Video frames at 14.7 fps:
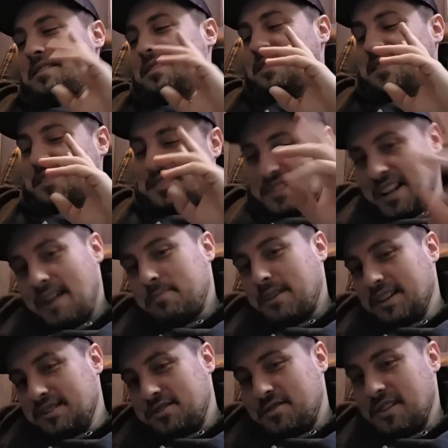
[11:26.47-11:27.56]
Stop
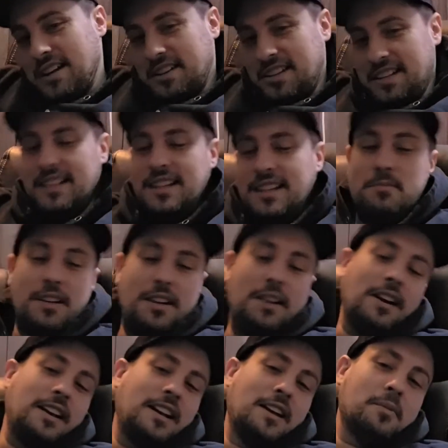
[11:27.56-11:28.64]
getting distracted.
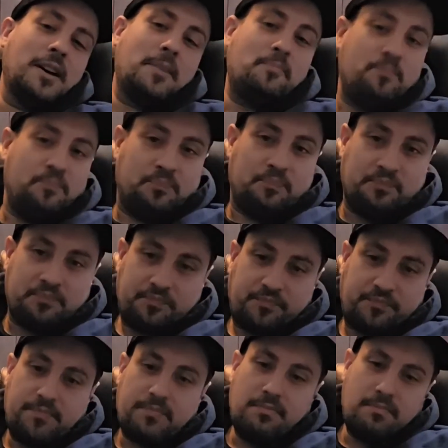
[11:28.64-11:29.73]
Alright, anyway.
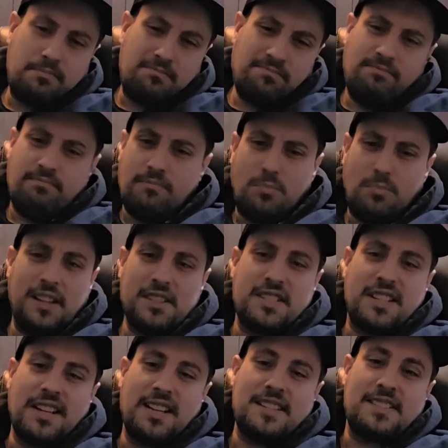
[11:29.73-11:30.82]
What
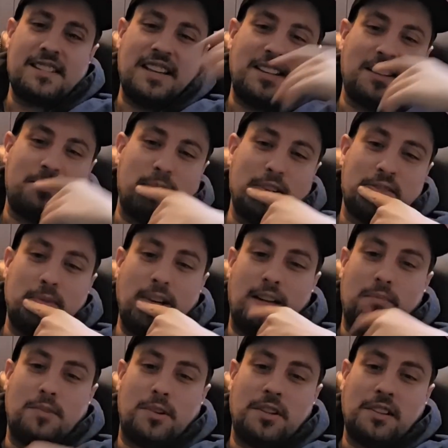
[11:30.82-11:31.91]
else can I say that puts me
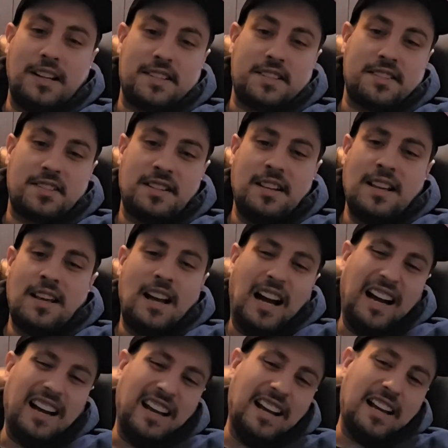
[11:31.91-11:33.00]
on more lists?
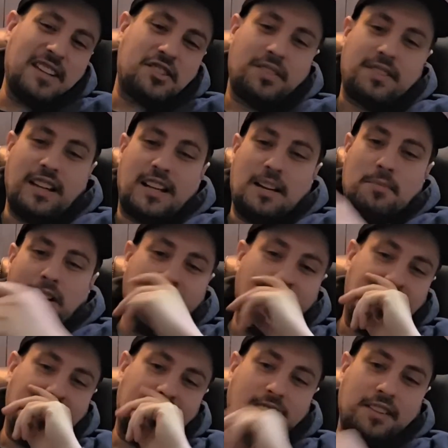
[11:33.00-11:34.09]
I actually think I'm already
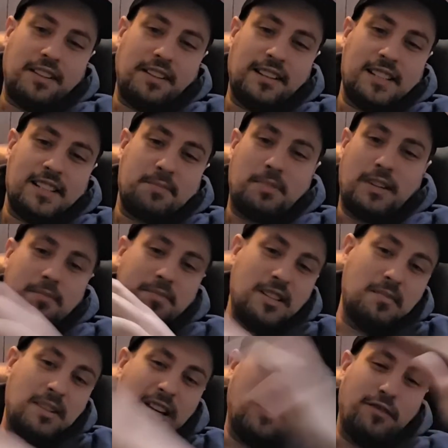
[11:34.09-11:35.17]
on all the lists, but I'm
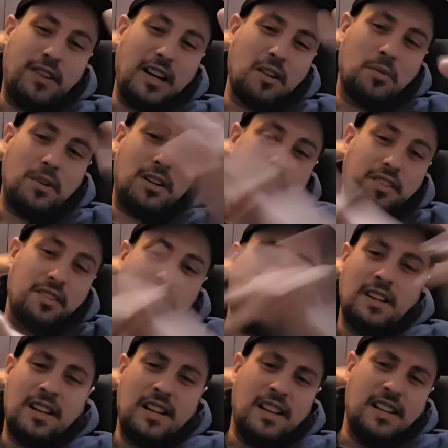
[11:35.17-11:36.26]
somehow firewalled
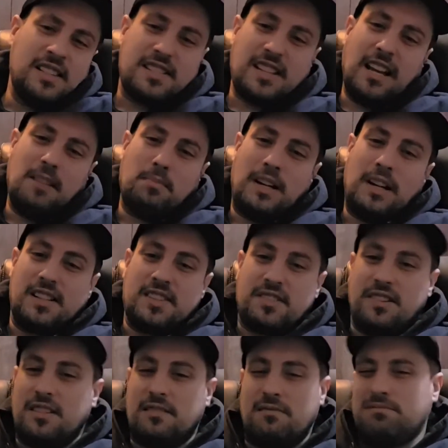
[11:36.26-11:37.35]
or sandboxed
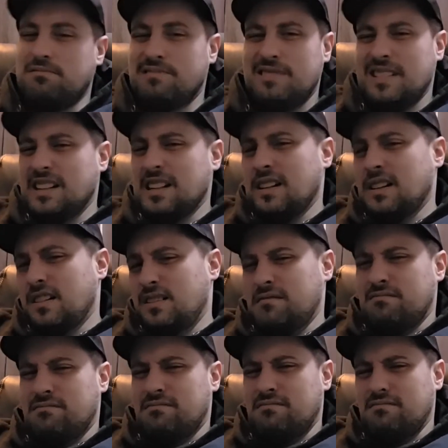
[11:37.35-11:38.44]
or
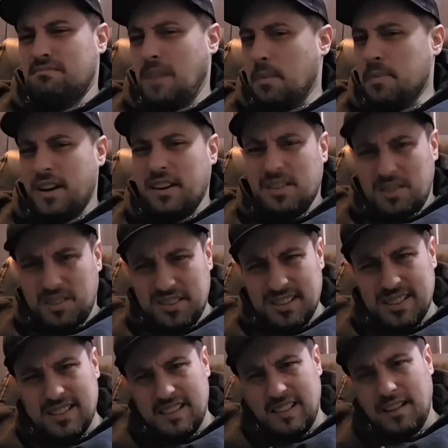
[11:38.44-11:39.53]
memory
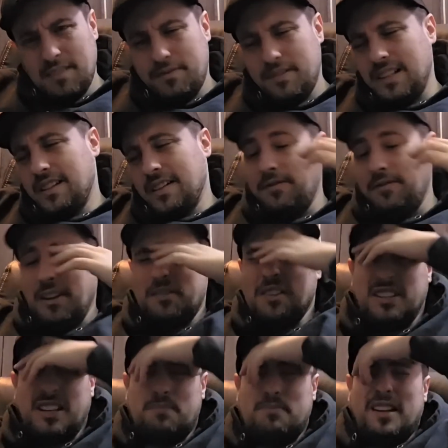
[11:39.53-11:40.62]
hold? I've never
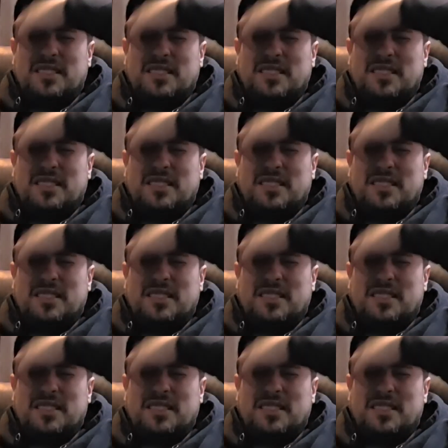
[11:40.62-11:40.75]
looked up that